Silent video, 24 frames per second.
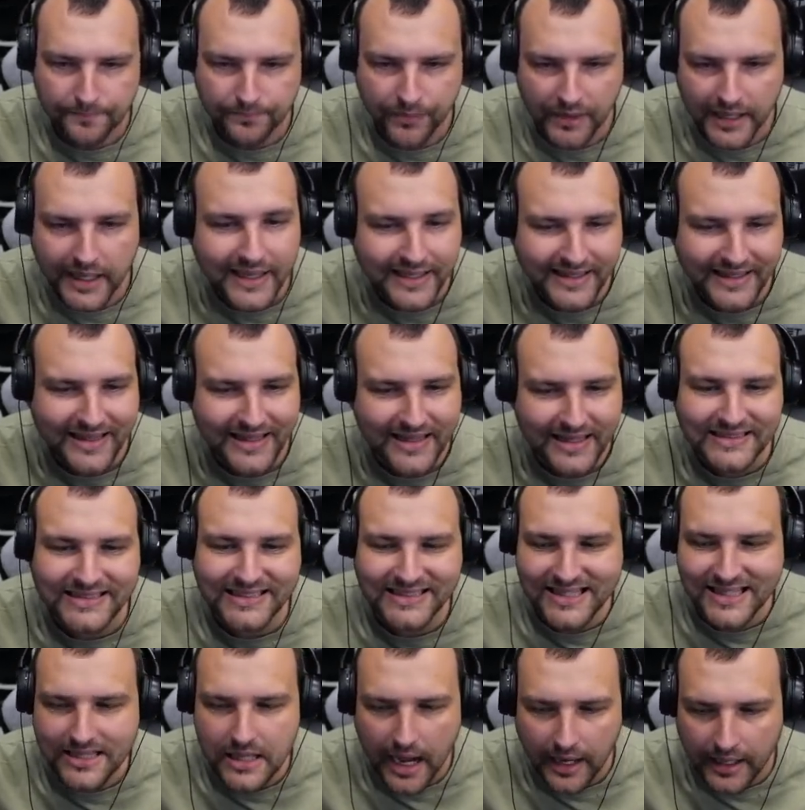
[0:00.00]
eat this
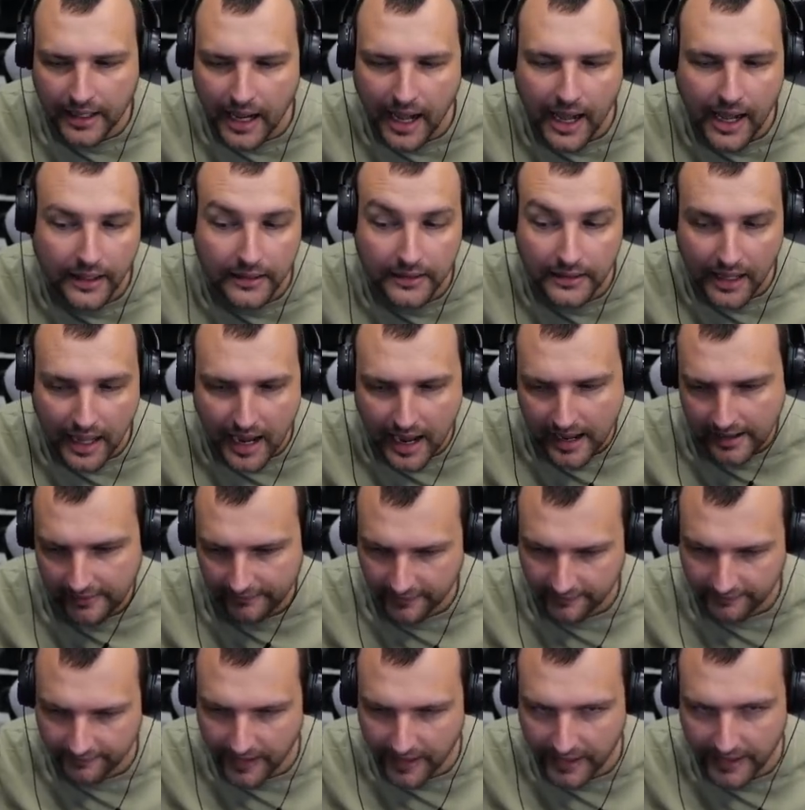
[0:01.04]
duck alive,
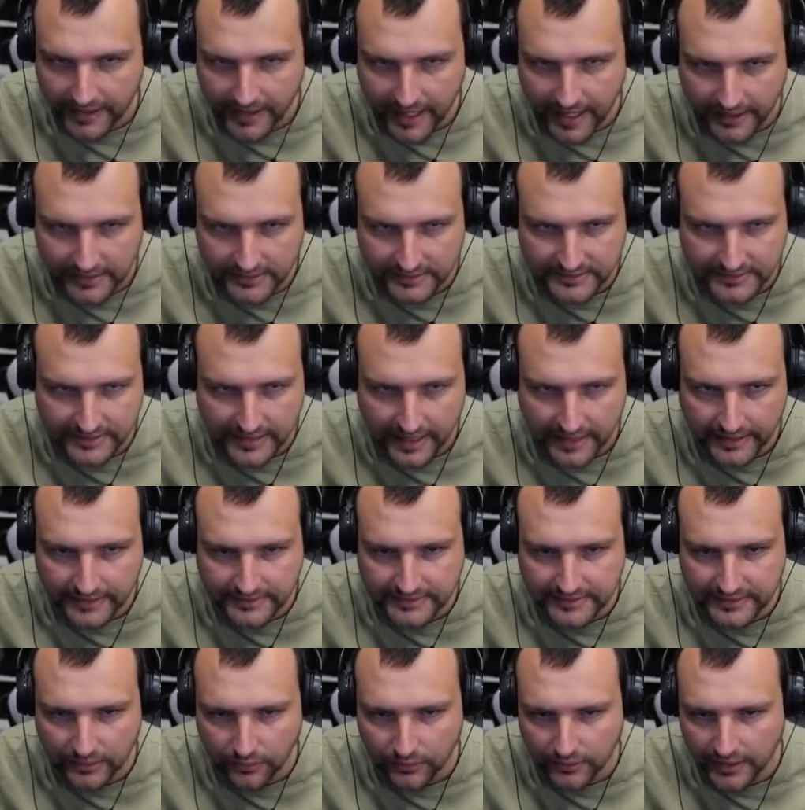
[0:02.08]
if I can say
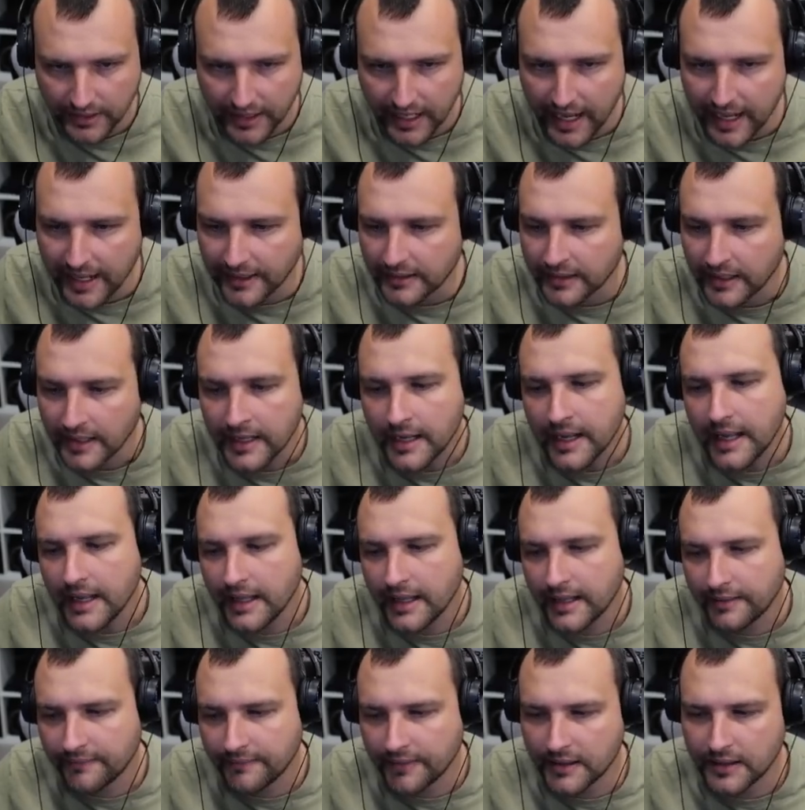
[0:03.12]
so, right?
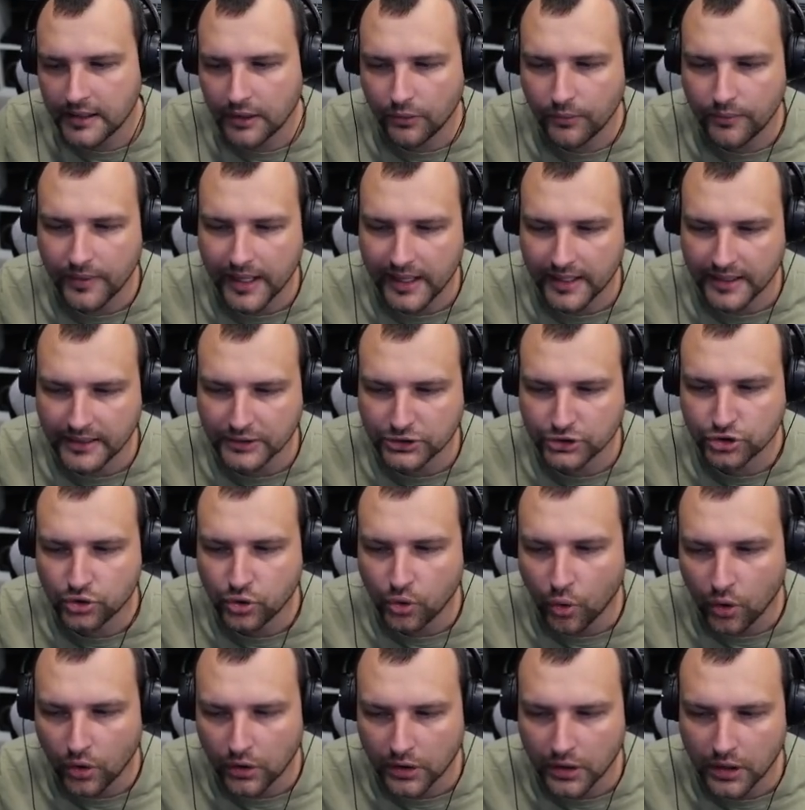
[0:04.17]
Even though where the
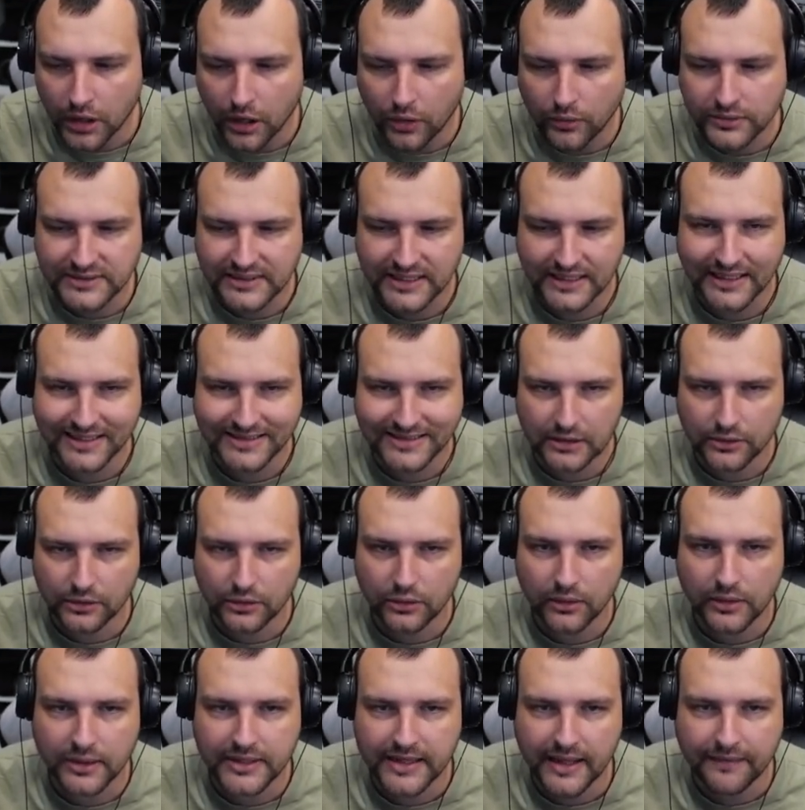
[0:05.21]
score goes, it doesn't
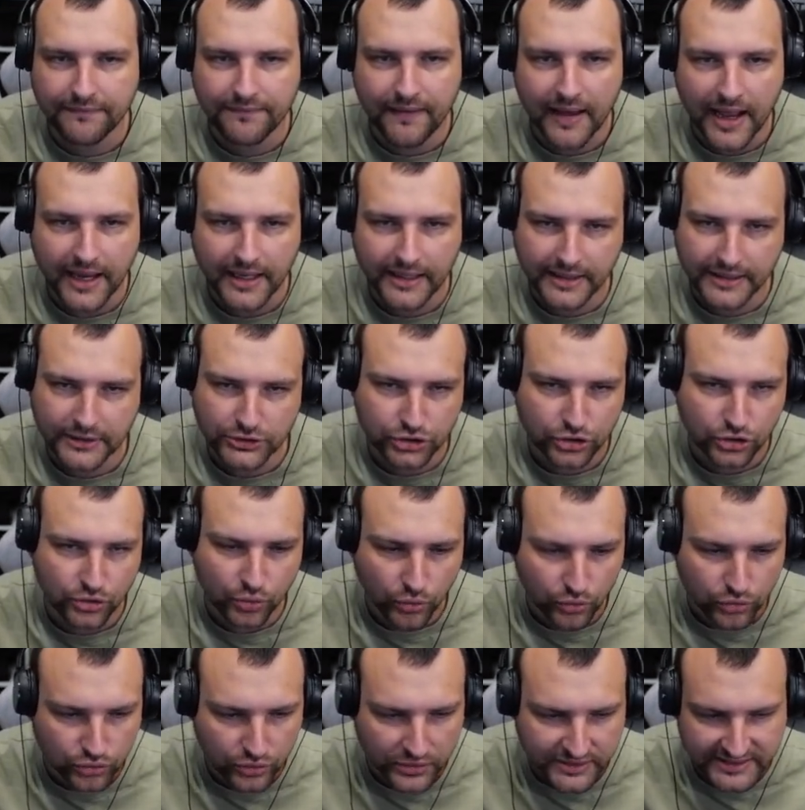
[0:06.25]
look the finest,
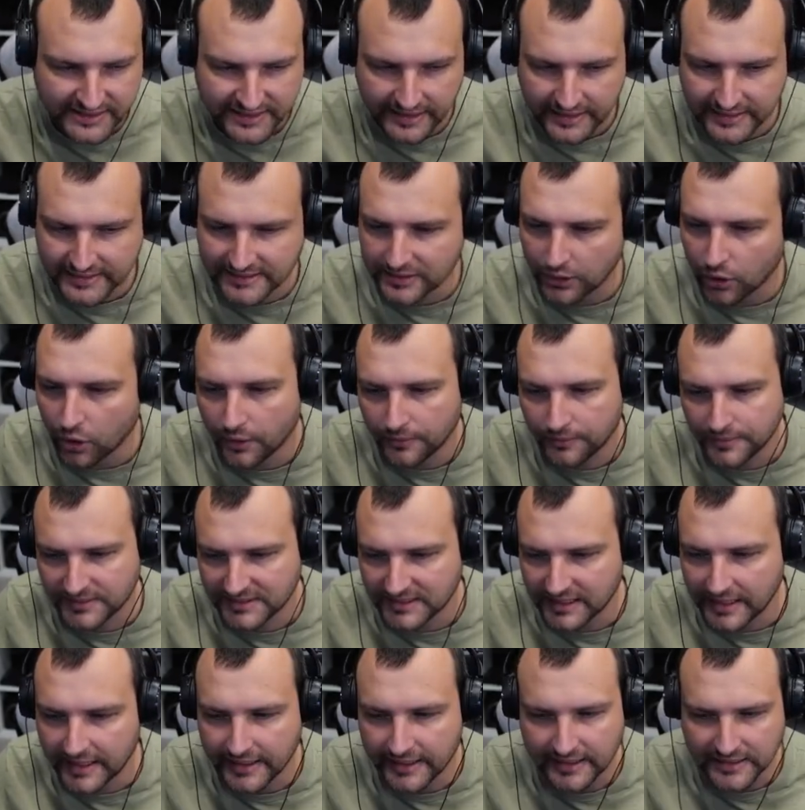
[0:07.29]
2-6.
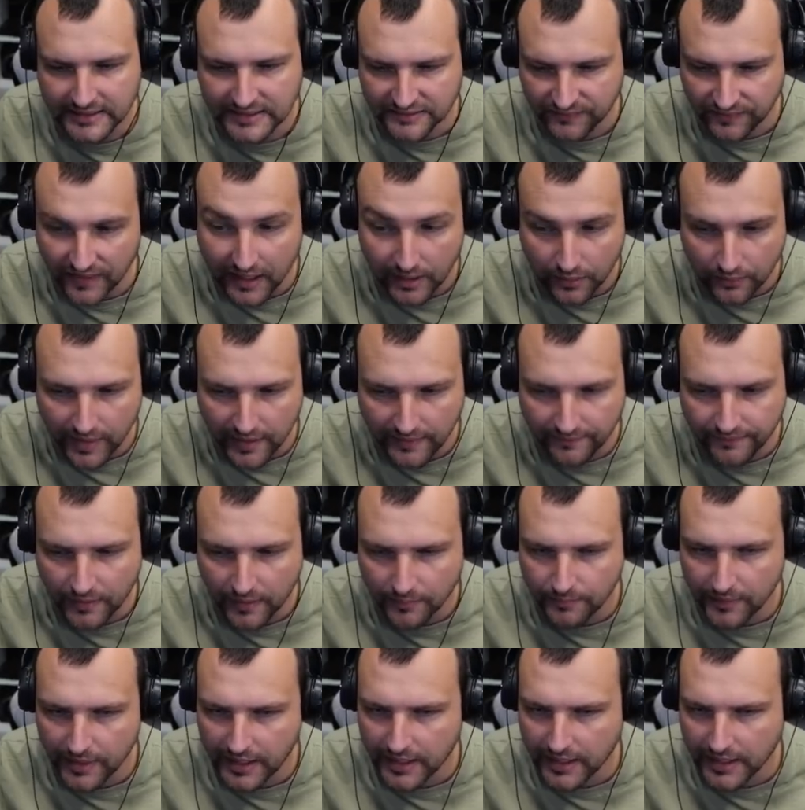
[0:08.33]
Obviously, it is far away
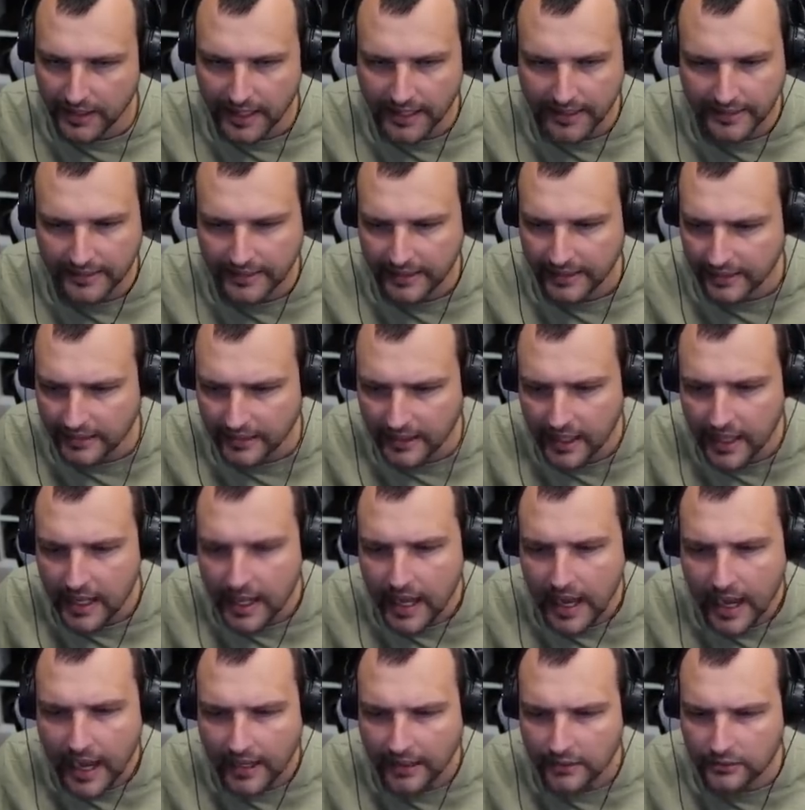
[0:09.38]
from being ideal.
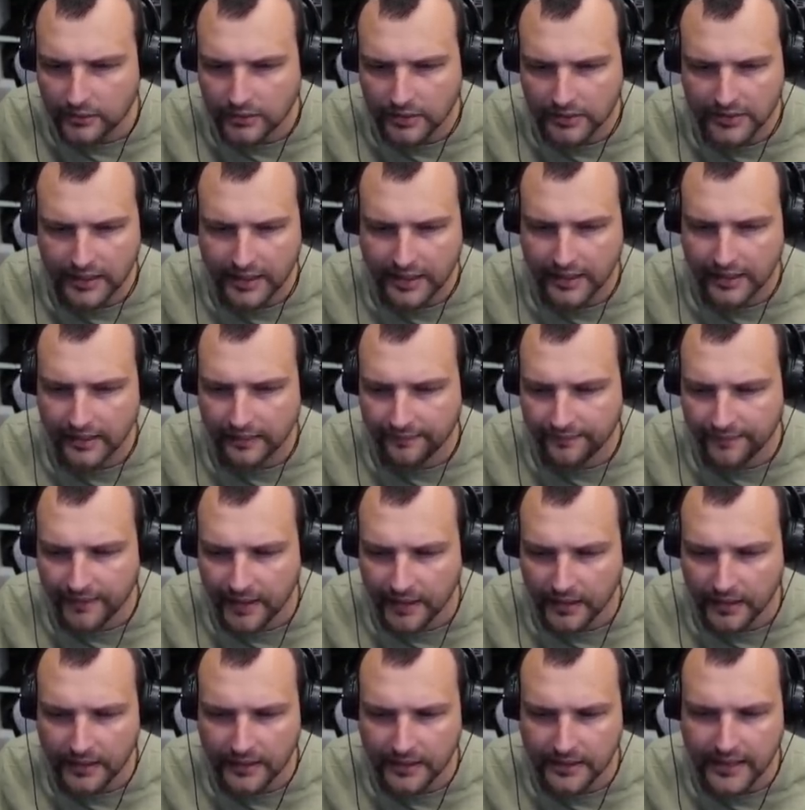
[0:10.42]
I do not really
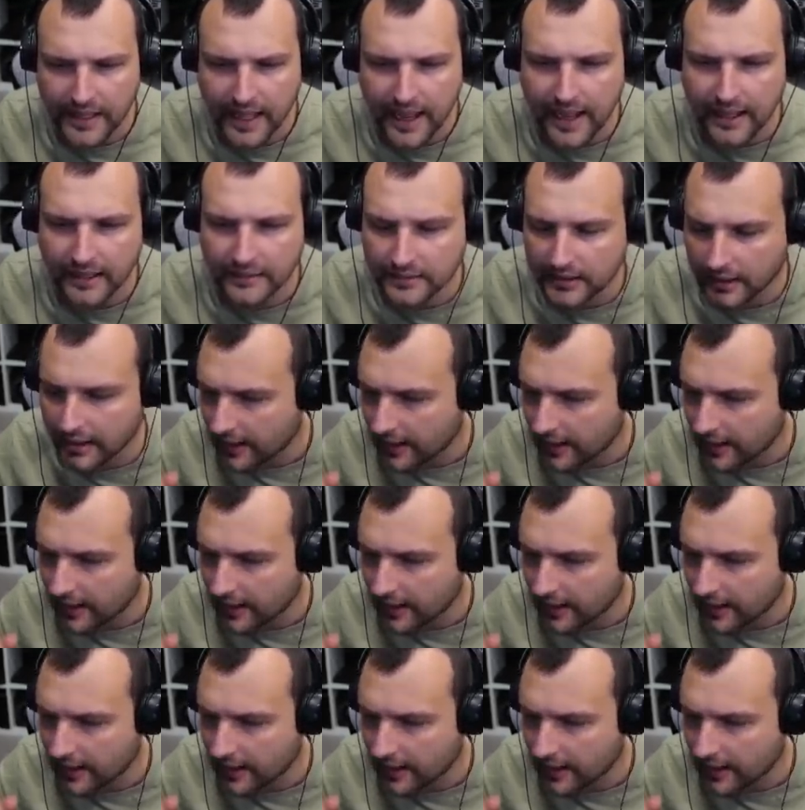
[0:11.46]
feel that